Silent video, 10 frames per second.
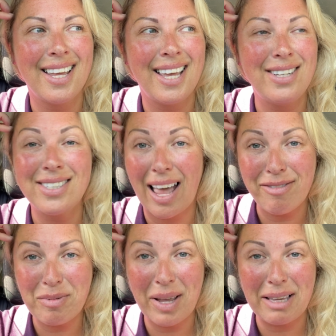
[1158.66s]
it doesn't
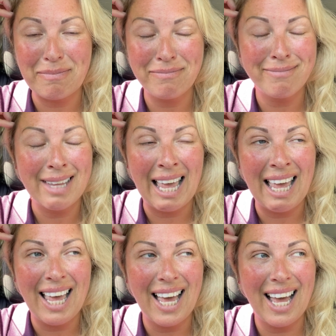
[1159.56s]
have to be.
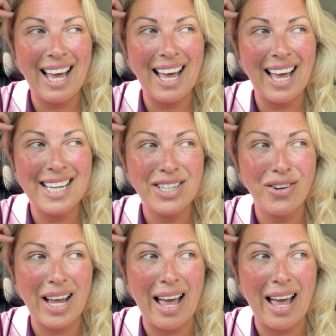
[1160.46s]
I don't